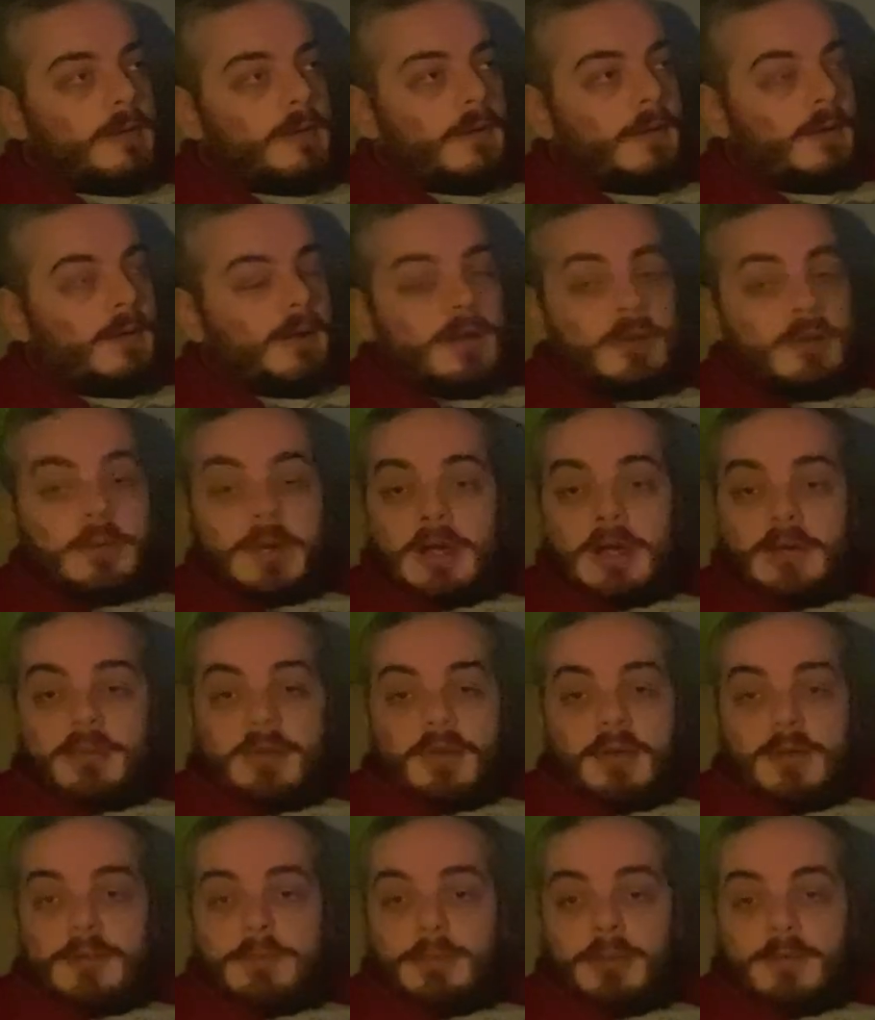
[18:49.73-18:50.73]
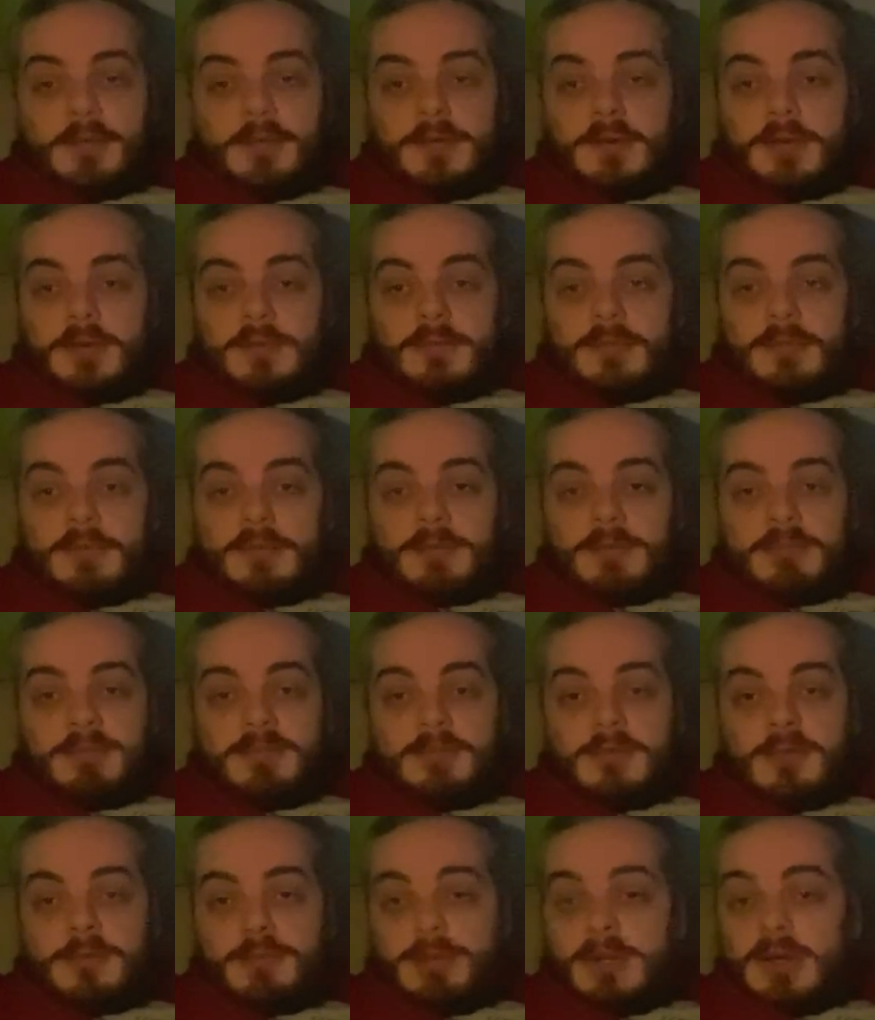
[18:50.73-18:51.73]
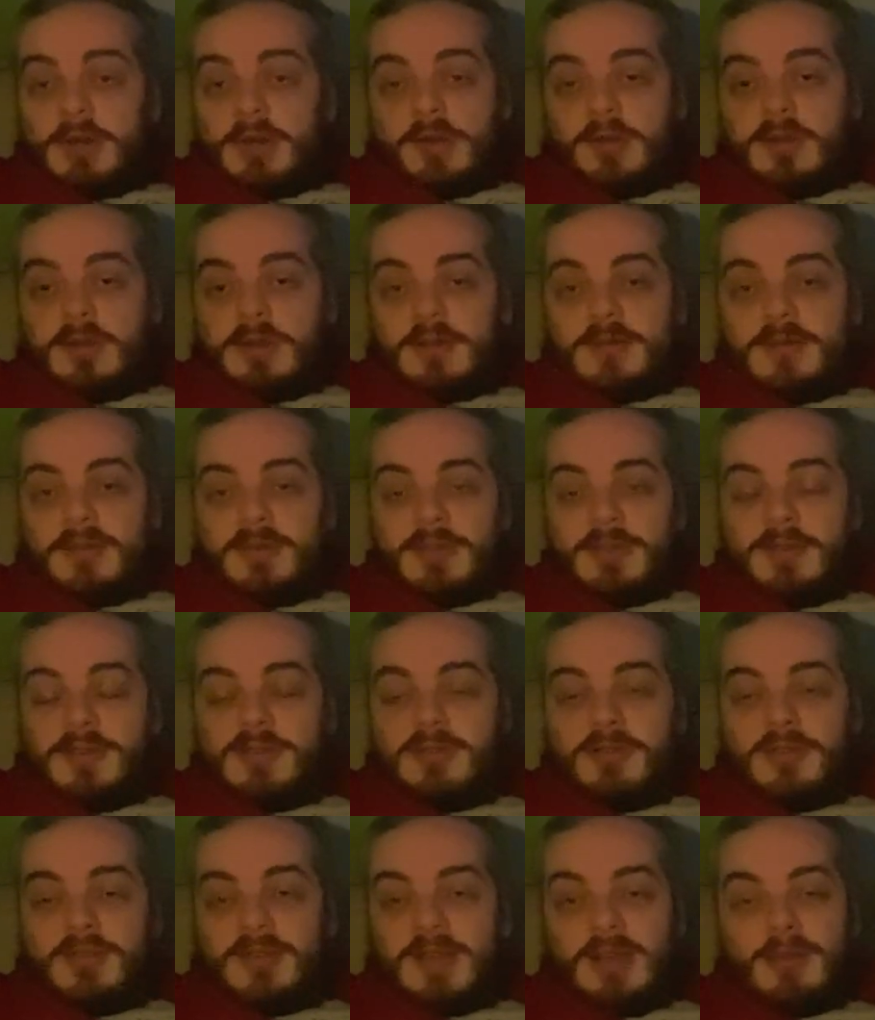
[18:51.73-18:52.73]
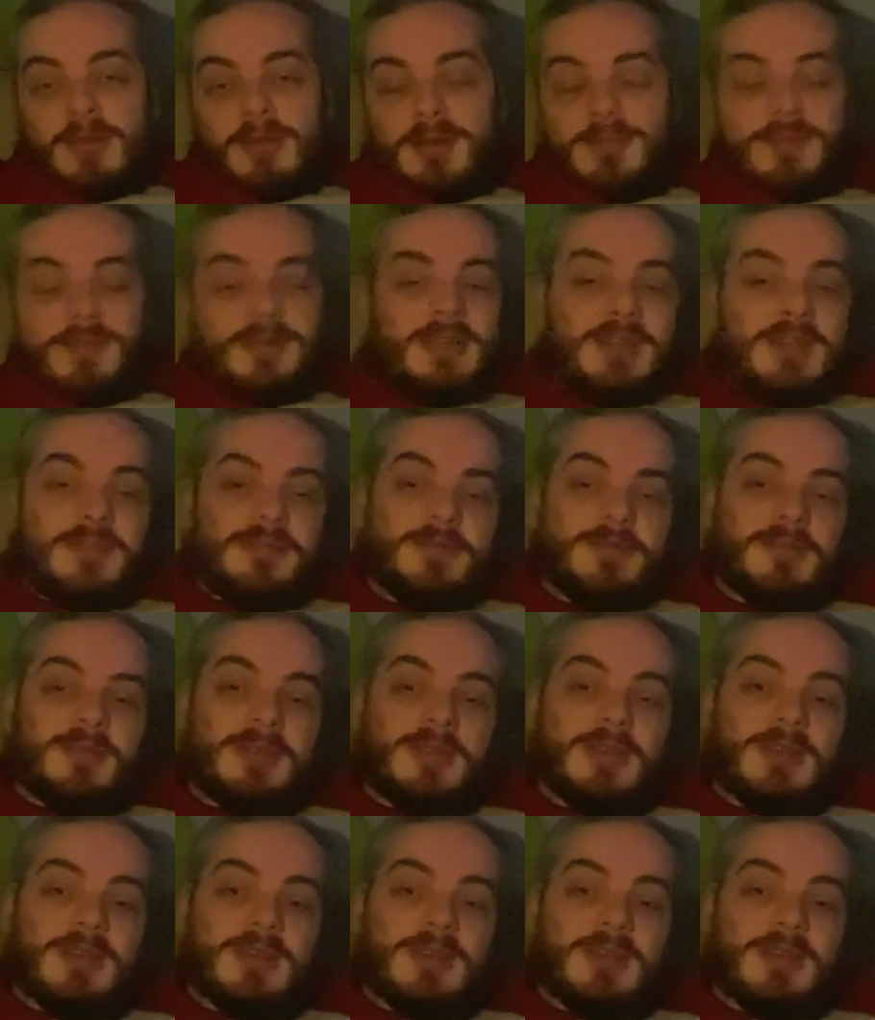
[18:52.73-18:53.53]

I don't have a positive spin on this. This is just how I believe,